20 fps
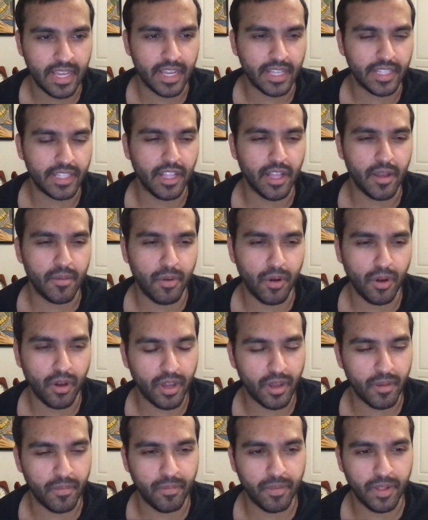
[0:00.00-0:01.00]
it's a lot more
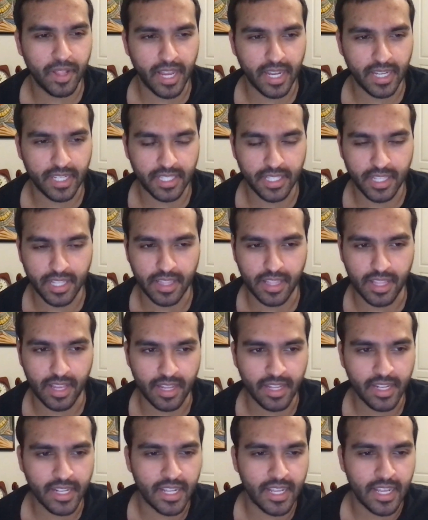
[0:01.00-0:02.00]
complex than
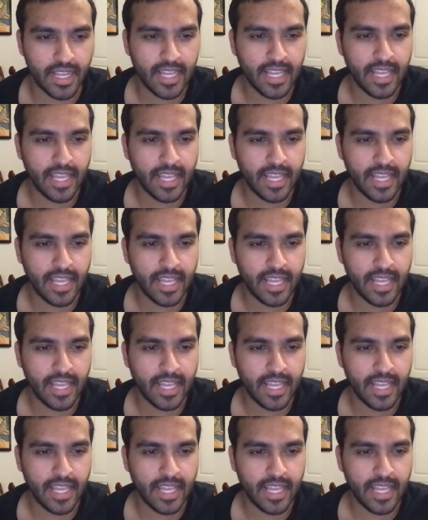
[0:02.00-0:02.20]
that.